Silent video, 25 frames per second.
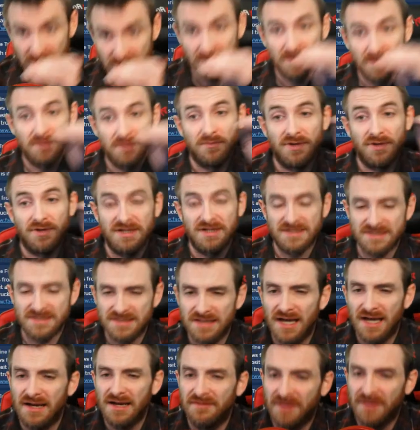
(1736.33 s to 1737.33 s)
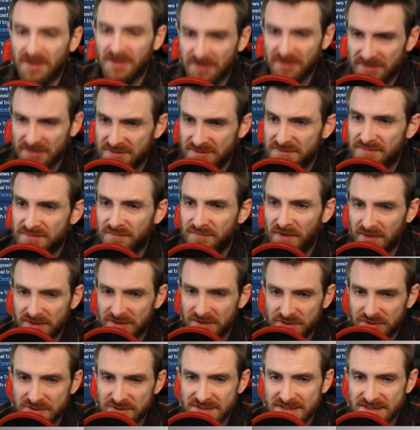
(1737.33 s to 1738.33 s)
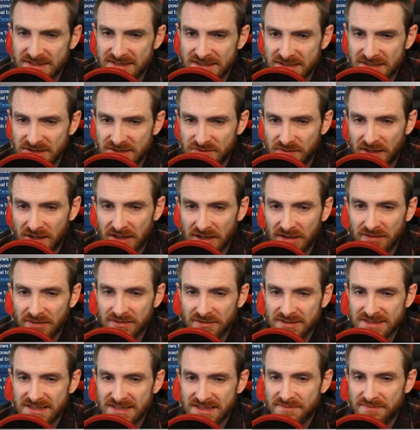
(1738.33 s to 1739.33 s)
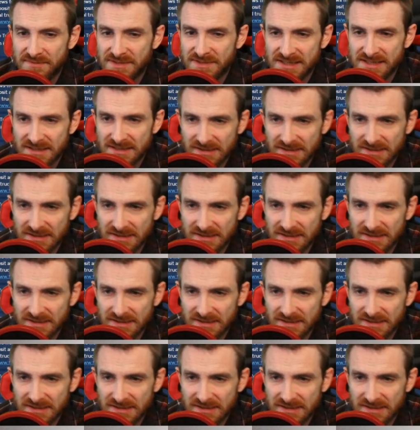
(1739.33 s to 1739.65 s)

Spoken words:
But it's kind of like it's found its resistance right here, it seems.